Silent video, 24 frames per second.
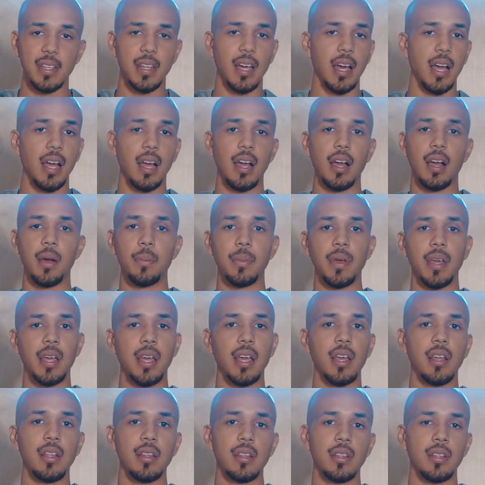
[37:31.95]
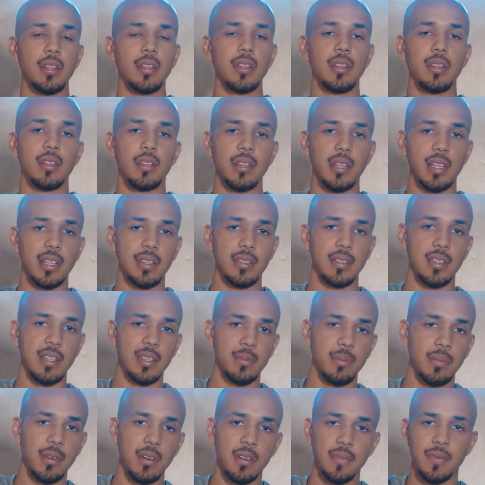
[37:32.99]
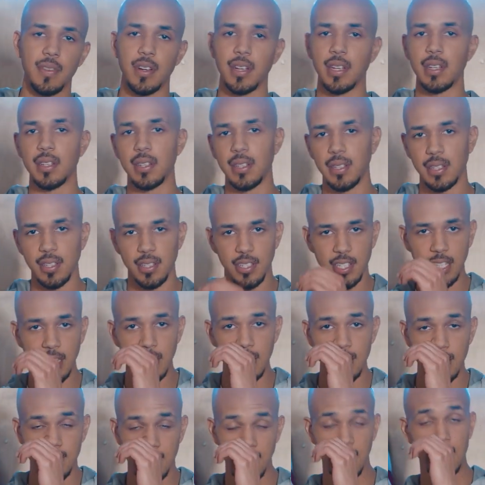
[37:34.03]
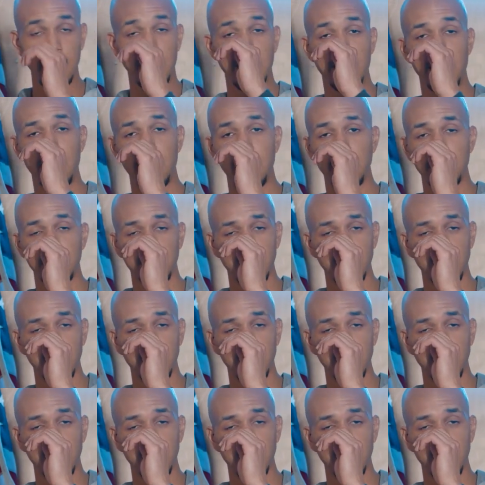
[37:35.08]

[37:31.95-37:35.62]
Nah, man. Niggas need motherfucking cheese out here.